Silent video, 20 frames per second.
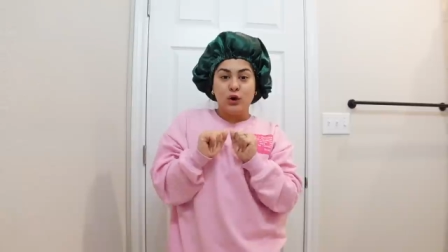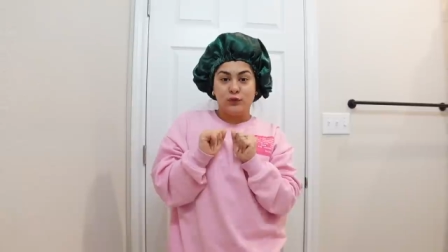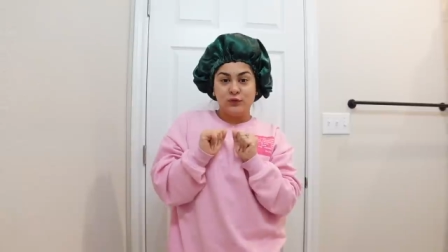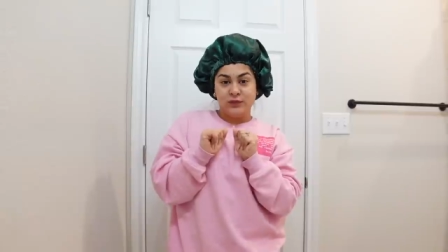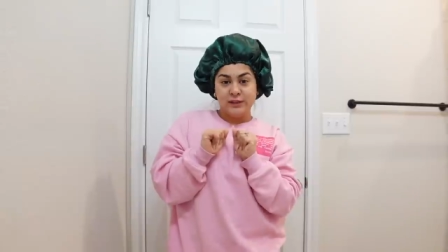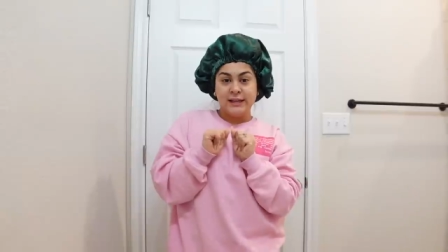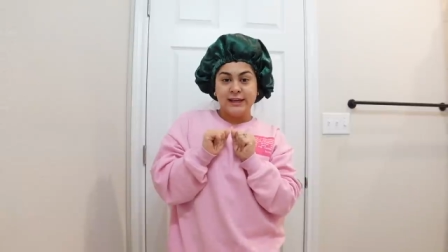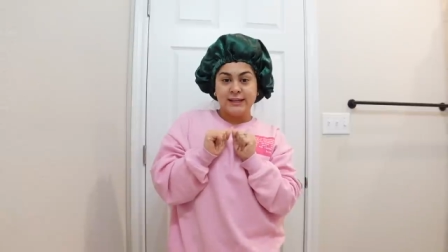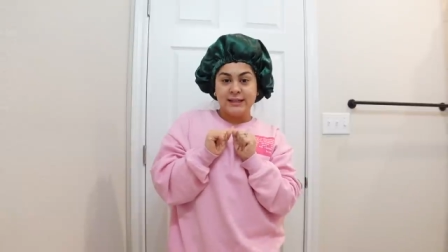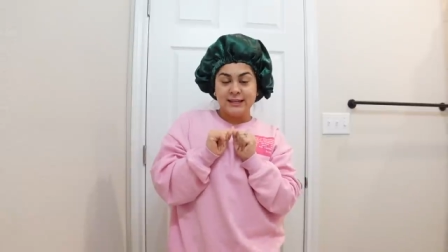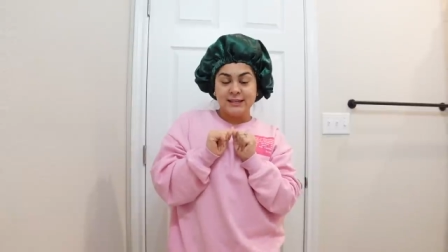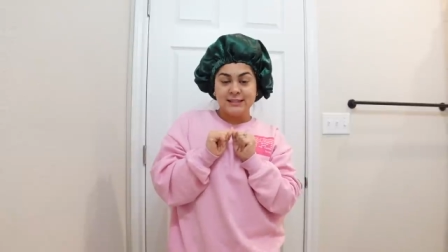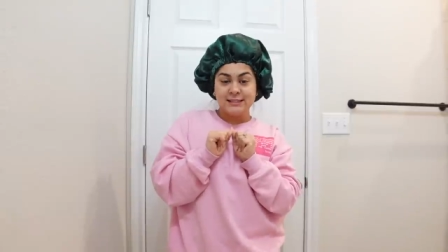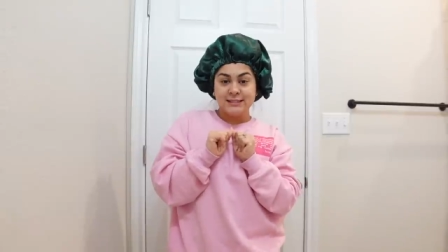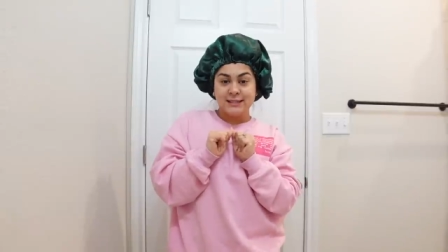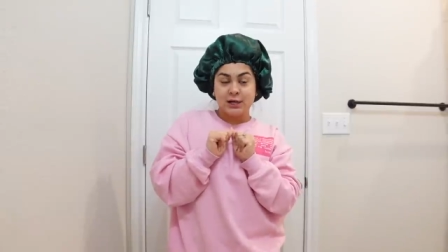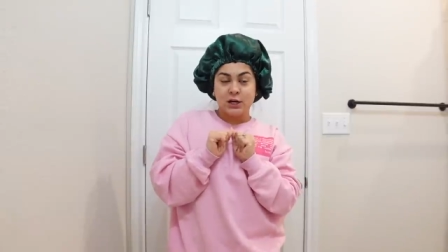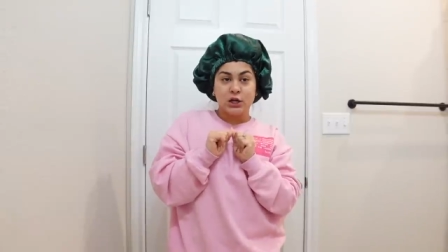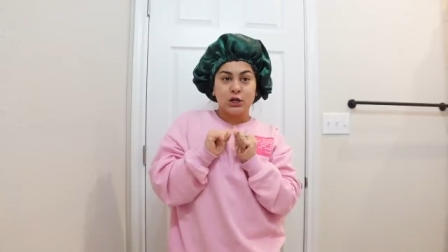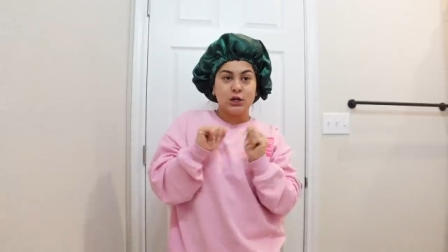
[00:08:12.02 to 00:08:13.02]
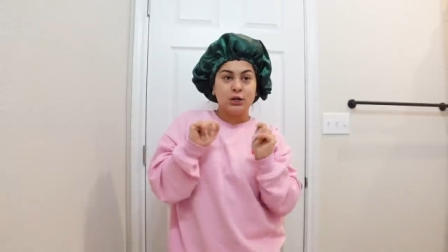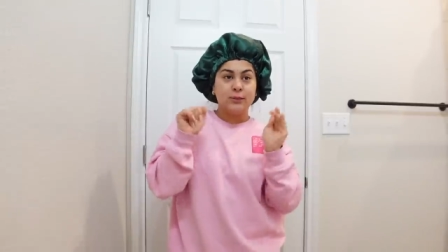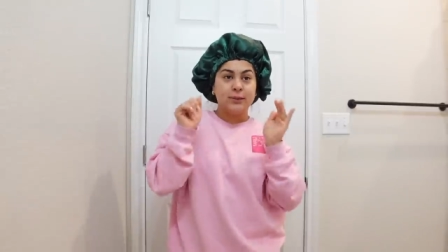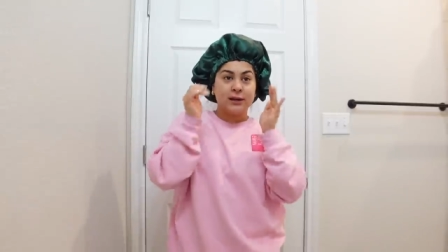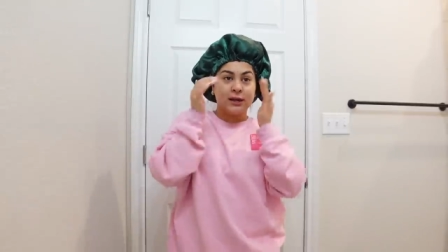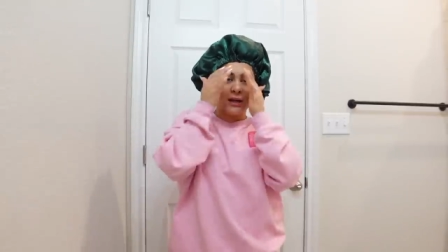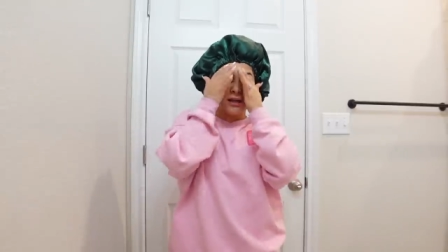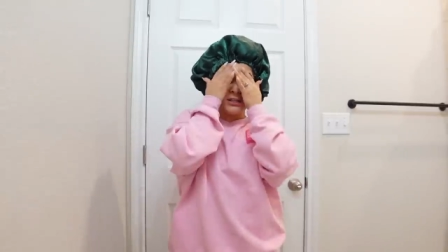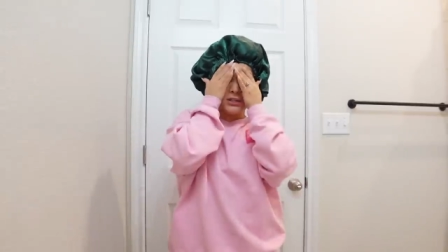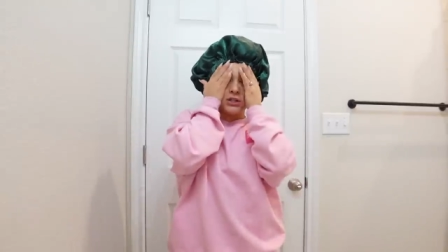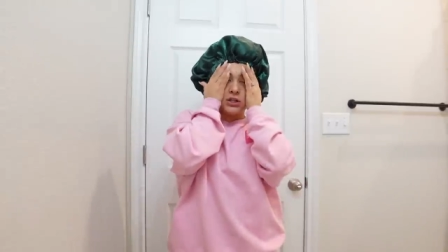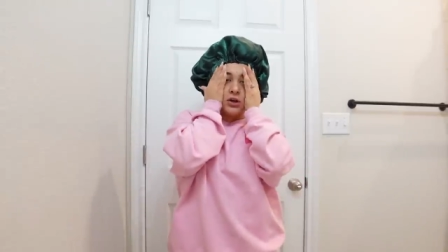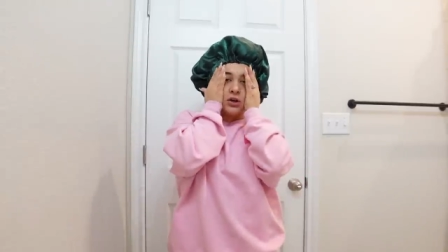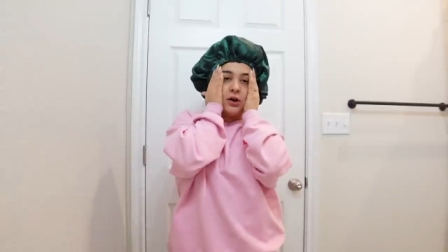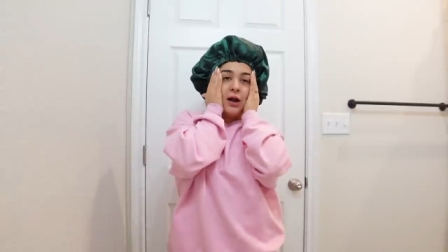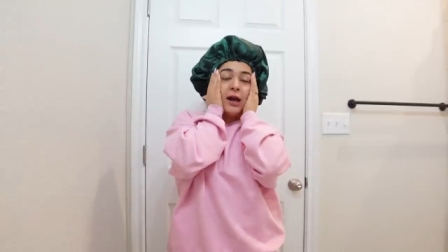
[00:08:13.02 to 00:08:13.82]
Hopefully I didn't scare you because girl,